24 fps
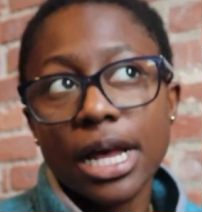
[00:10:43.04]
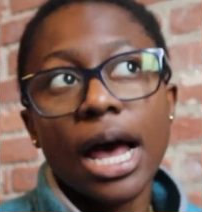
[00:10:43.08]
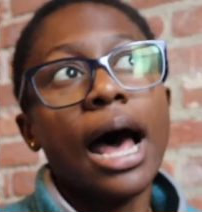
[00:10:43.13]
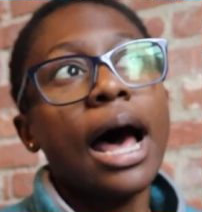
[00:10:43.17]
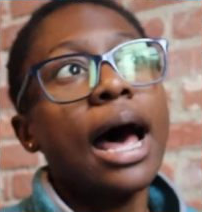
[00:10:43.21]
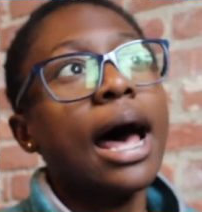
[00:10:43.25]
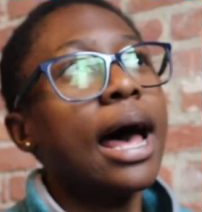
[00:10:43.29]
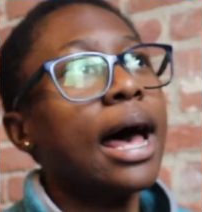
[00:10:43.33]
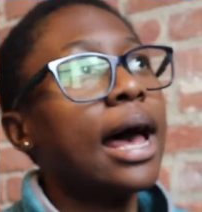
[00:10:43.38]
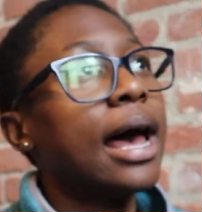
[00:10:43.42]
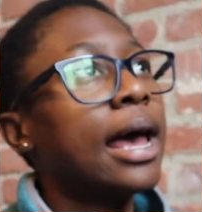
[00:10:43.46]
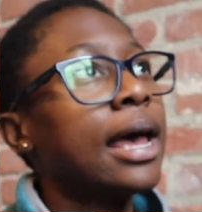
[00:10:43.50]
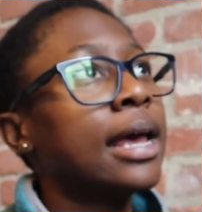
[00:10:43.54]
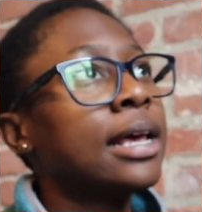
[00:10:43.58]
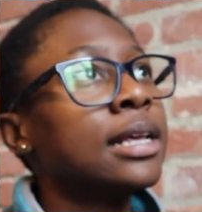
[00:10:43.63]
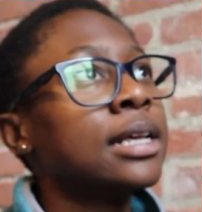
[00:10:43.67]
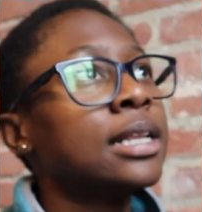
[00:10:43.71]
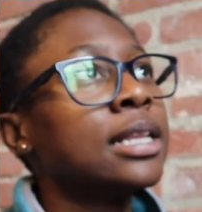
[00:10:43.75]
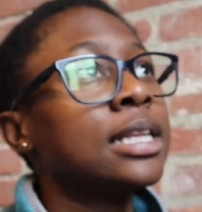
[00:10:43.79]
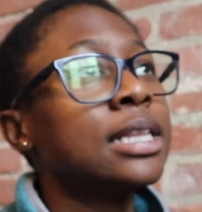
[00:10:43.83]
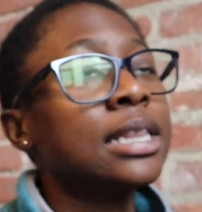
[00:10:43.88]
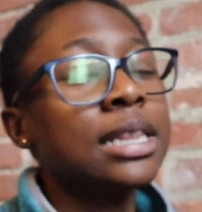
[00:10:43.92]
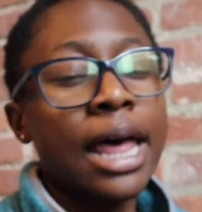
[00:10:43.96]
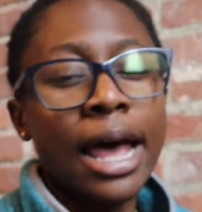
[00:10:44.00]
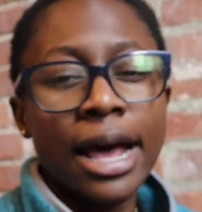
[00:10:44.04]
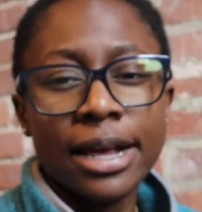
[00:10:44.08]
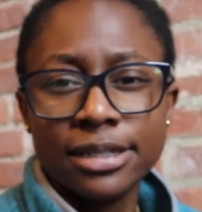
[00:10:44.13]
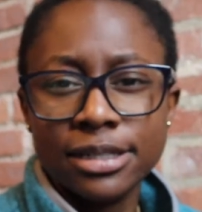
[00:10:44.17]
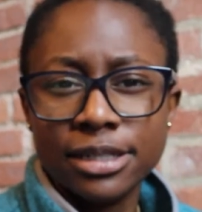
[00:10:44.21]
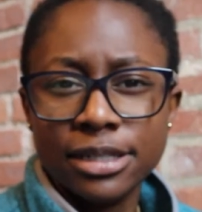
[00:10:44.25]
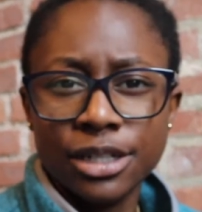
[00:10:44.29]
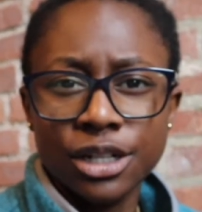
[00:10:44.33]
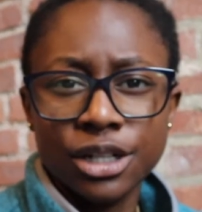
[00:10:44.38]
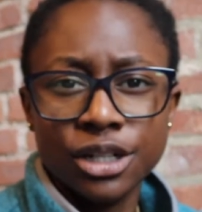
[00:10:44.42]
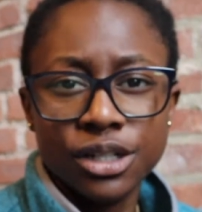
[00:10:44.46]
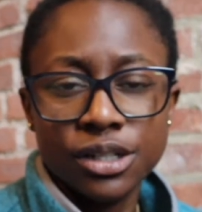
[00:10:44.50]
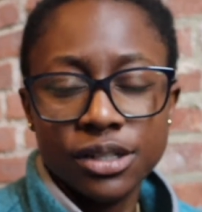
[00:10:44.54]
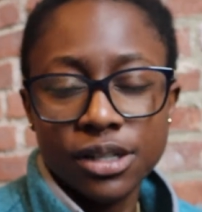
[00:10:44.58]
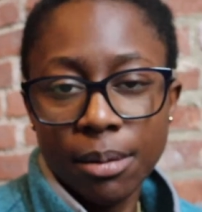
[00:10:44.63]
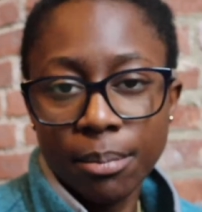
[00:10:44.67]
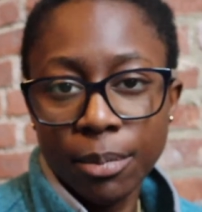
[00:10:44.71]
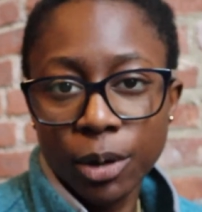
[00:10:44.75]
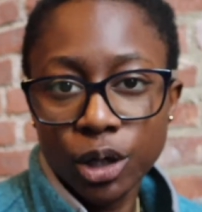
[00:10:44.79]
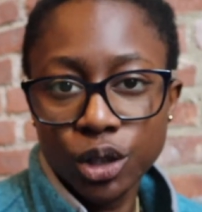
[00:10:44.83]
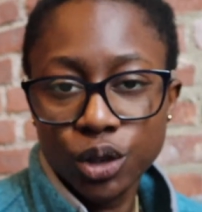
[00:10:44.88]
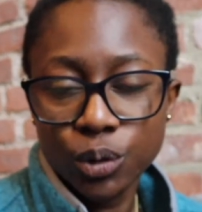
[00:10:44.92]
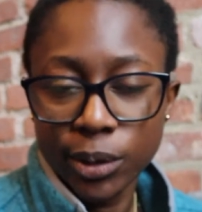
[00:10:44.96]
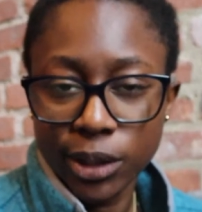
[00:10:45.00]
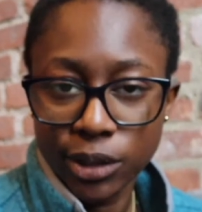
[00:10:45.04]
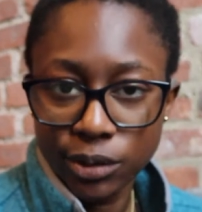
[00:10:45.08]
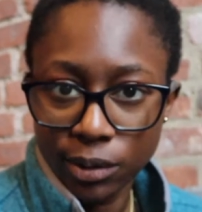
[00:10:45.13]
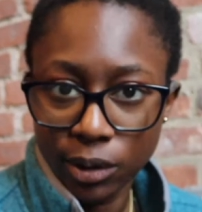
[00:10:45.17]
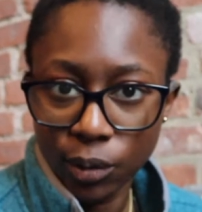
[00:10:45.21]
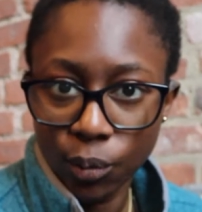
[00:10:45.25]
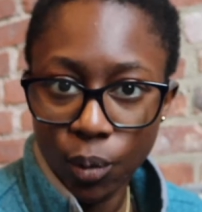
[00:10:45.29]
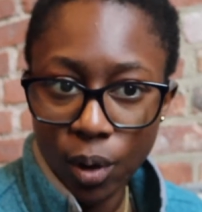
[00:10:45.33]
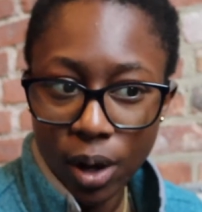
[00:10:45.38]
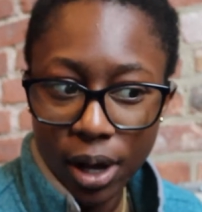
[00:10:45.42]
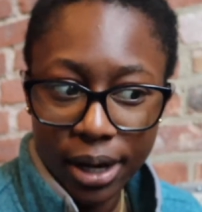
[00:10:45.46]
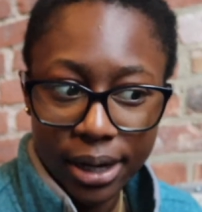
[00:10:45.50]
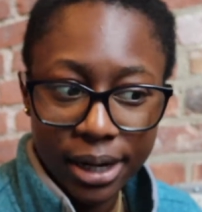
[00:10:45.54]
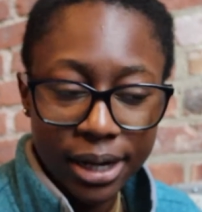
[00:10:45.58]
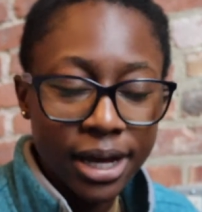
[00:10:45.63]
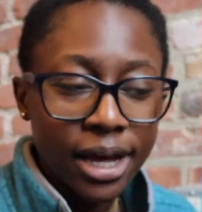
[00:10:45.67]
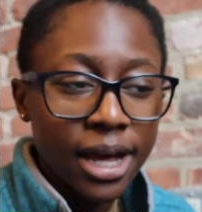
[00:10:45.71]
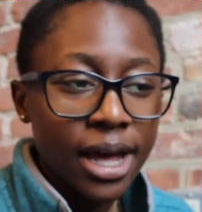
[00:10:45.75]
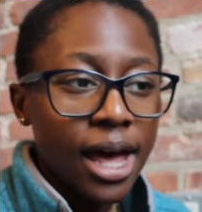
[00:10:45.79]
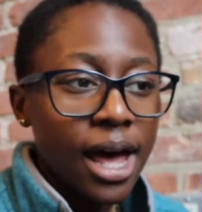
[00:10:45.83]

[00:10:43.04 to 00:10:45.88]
in last year, December 2021,